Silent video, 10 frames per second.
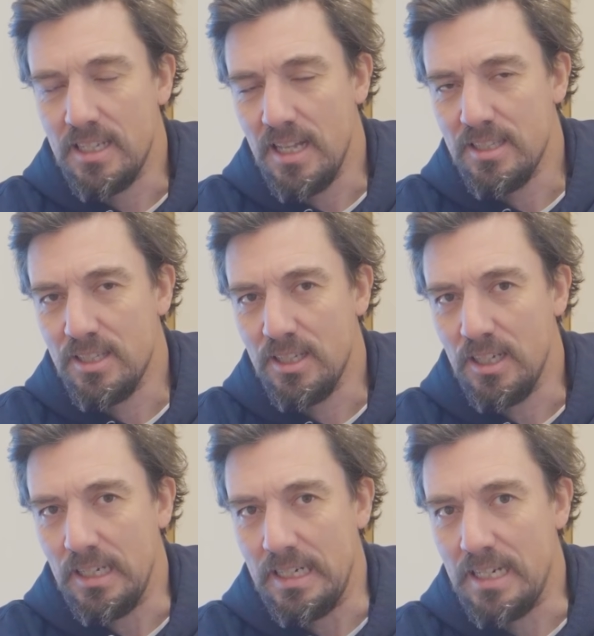Let's
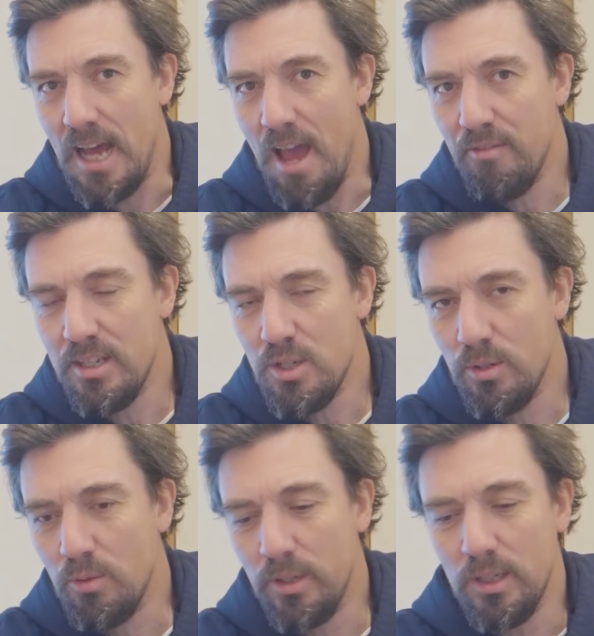dive into
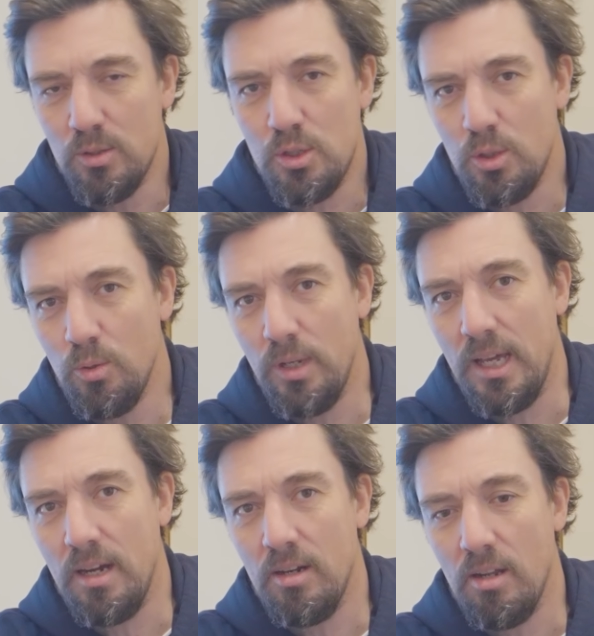it real soon
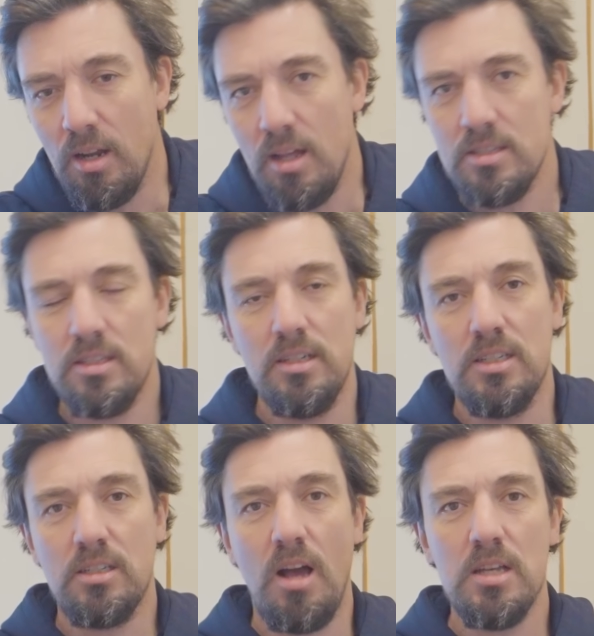here. Lots to
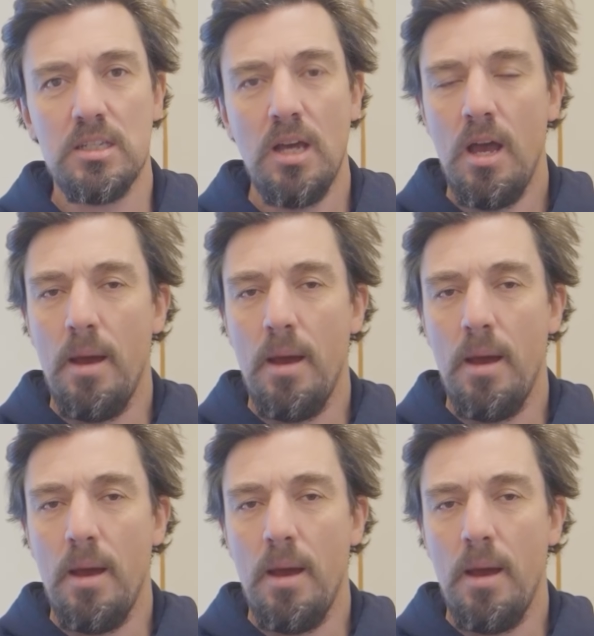discuss.